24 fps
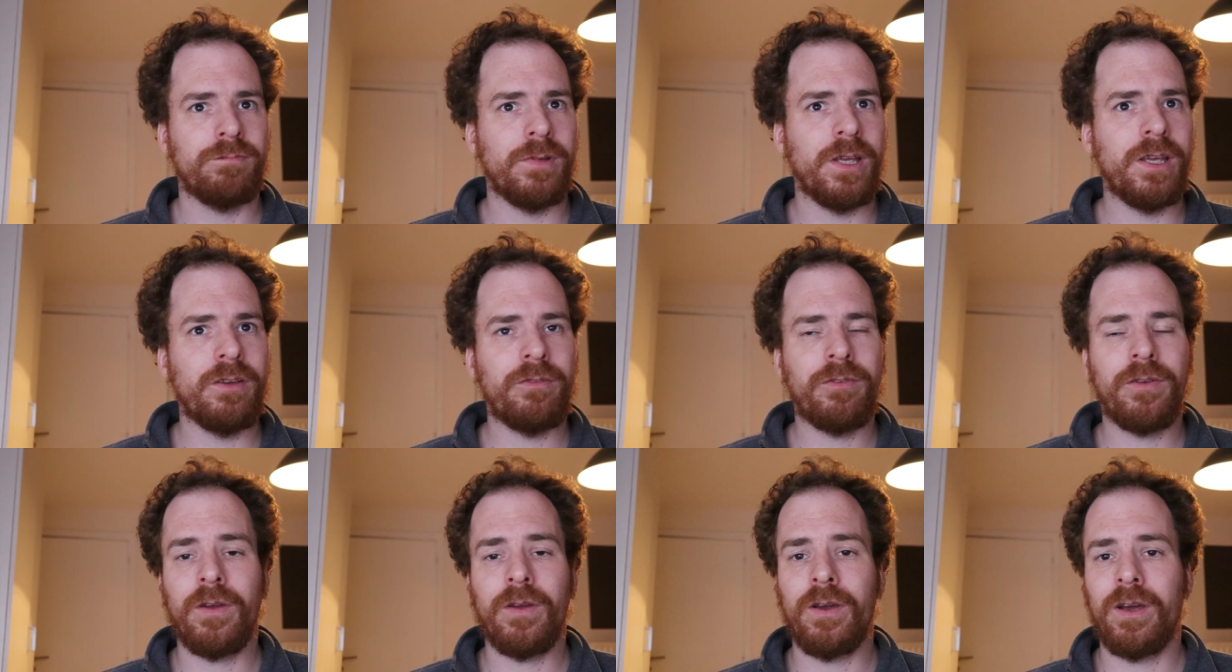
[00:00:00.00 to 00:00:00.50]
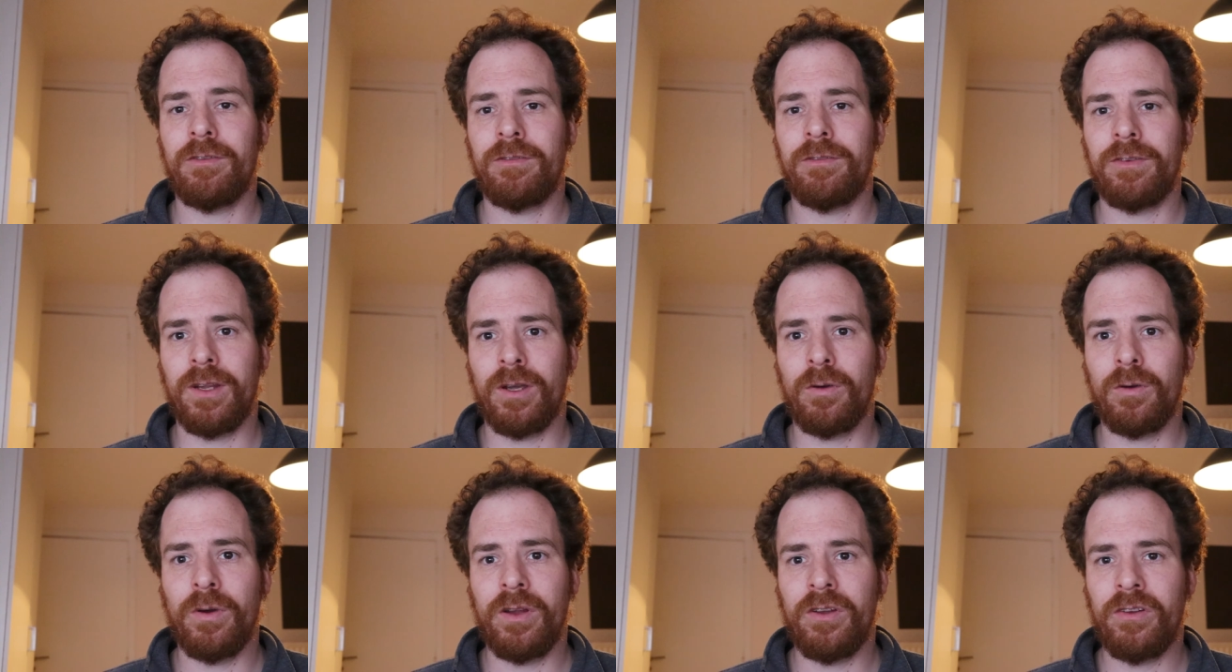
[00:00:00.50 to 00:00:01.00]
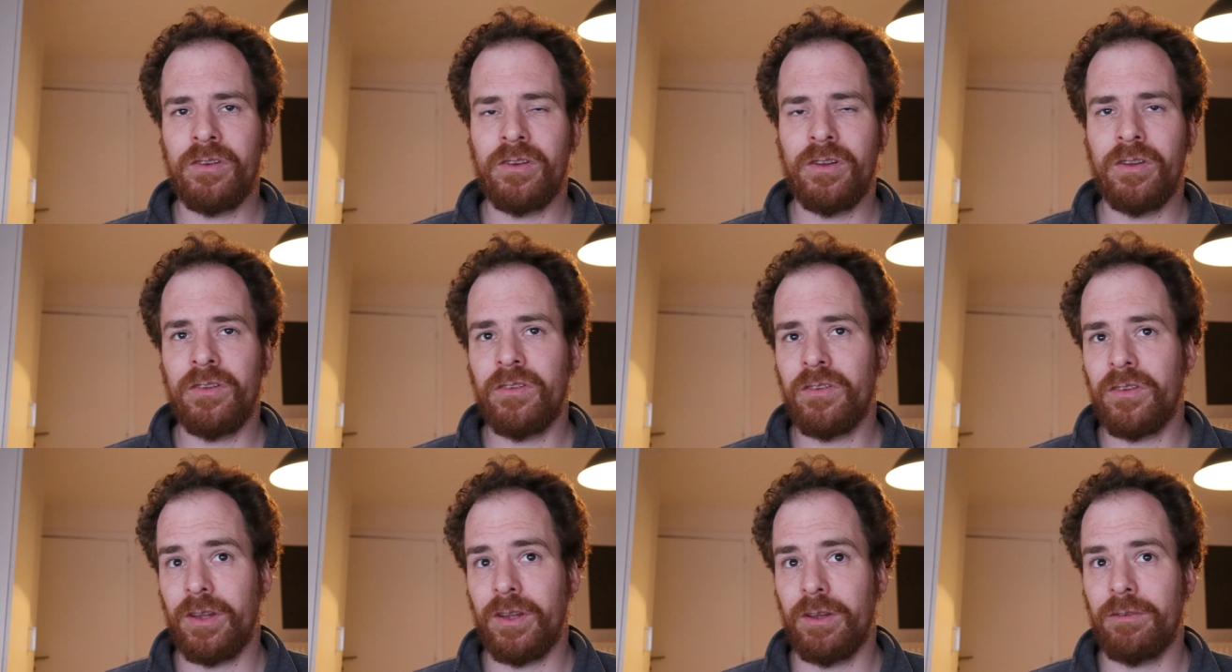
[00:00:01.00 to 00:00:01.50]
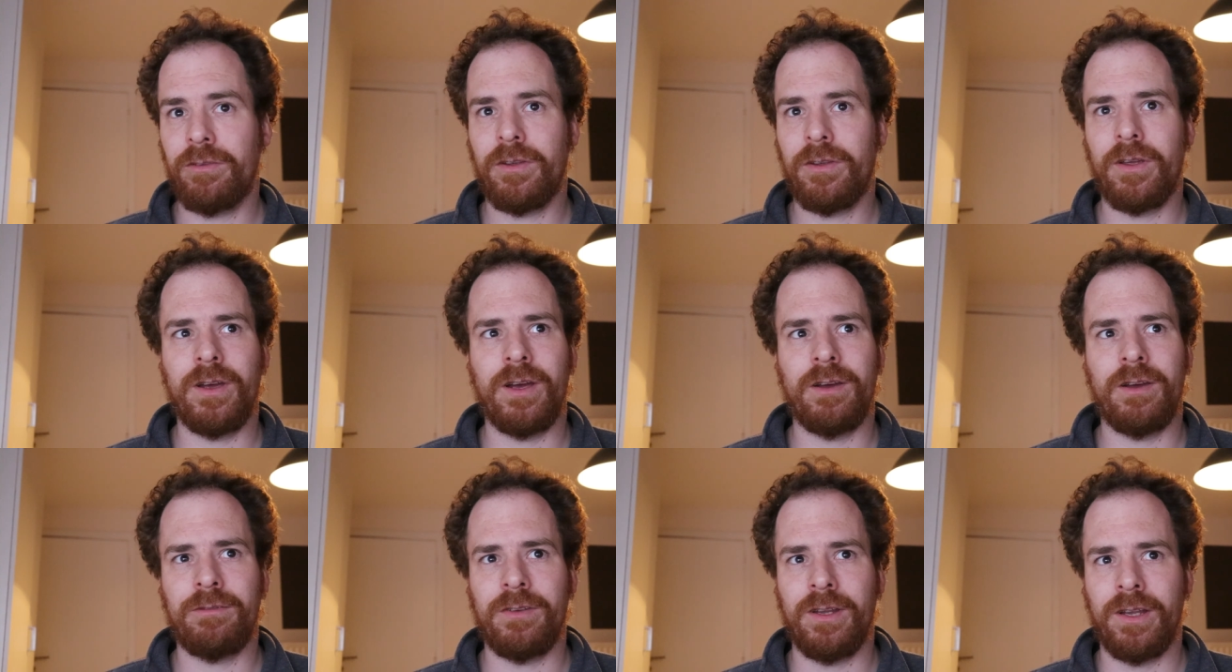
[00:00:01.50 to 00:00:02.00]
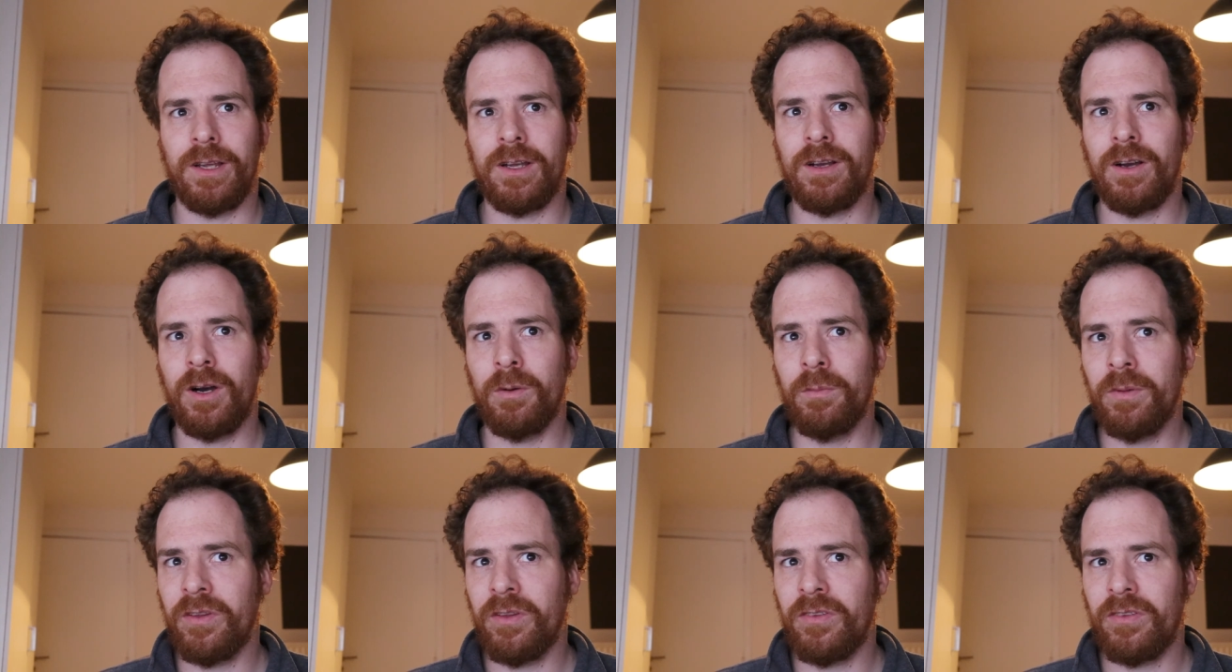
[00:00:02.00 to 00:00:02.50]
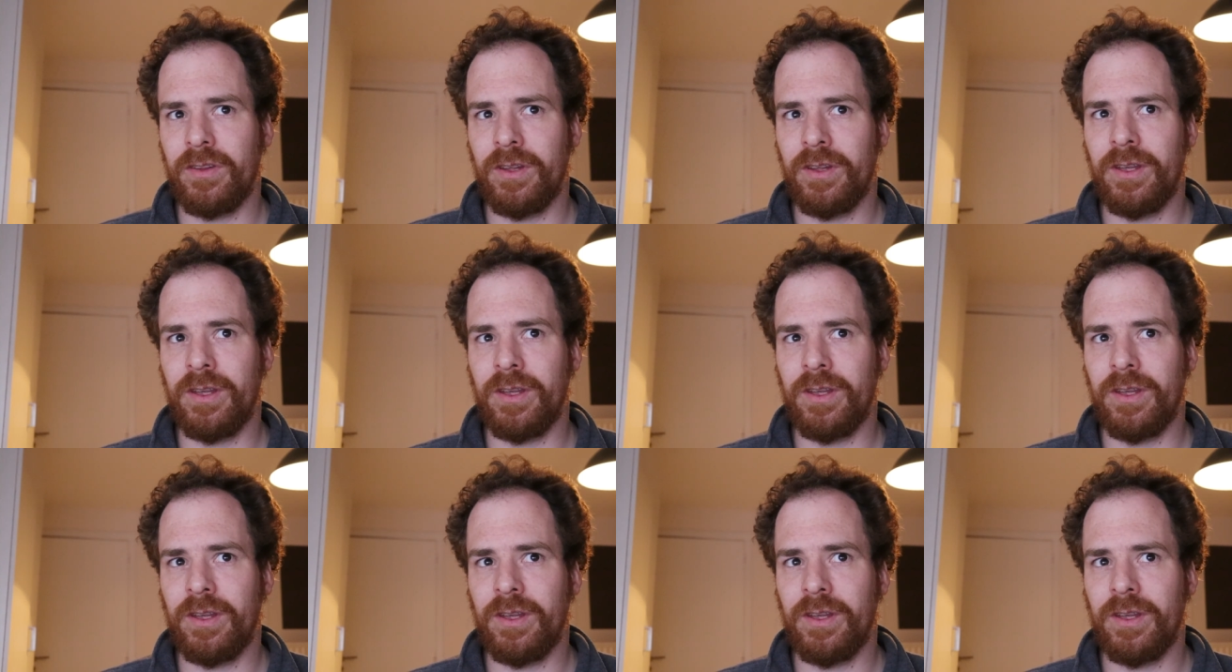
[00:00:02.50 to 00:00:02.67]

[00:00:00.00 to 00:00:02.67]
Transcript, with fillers: if you have any questions, if you have any comments,